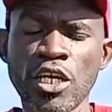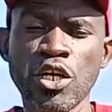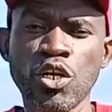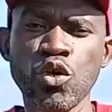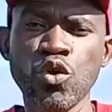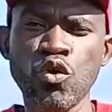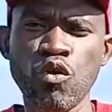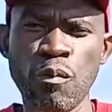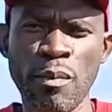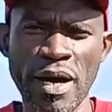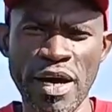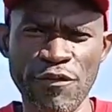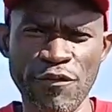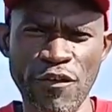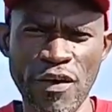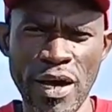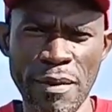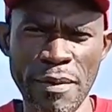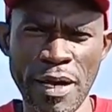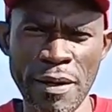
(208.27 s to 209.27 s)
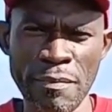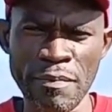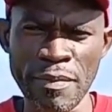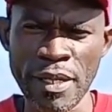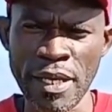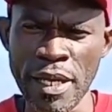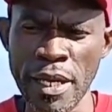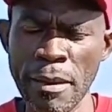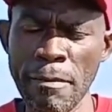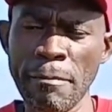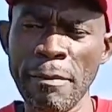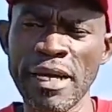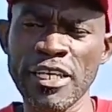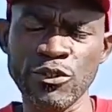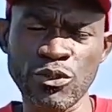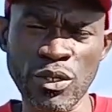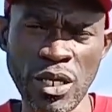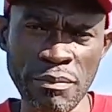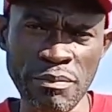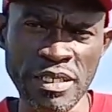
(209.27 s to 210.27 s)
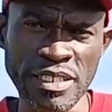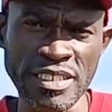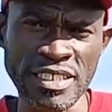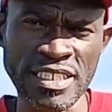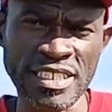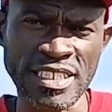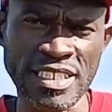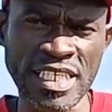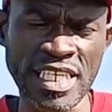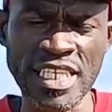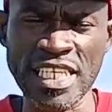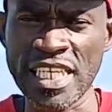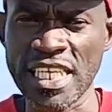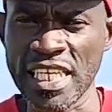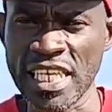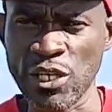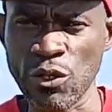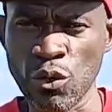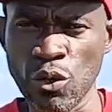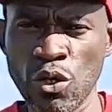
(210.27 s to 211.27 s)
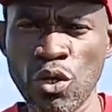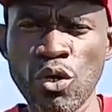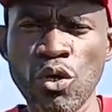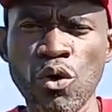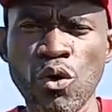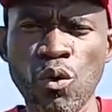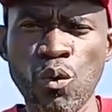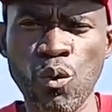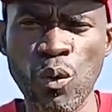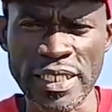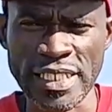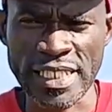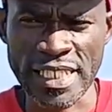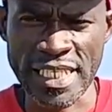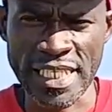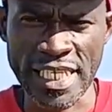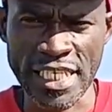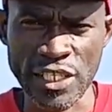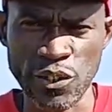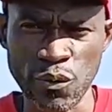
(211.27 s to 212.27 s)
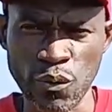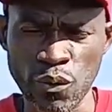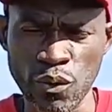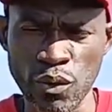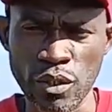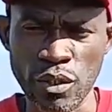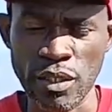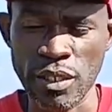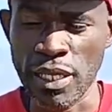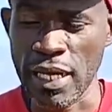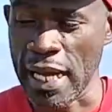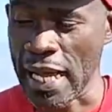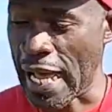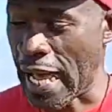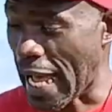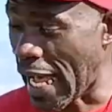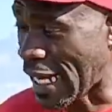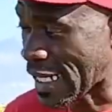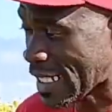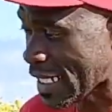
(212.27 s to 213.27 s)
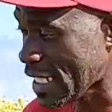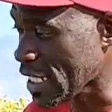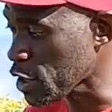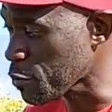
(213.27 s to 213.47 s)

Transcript: look, mad farmer, my soybeans is turning yellow. What can I do? At this